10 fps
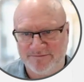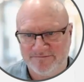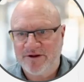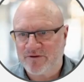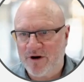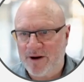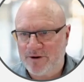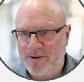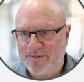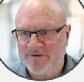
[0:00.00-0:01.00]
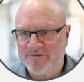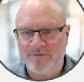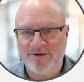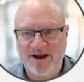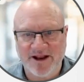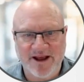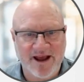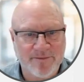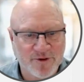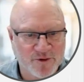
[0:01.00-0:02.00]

Describe what happens from 10 a.m.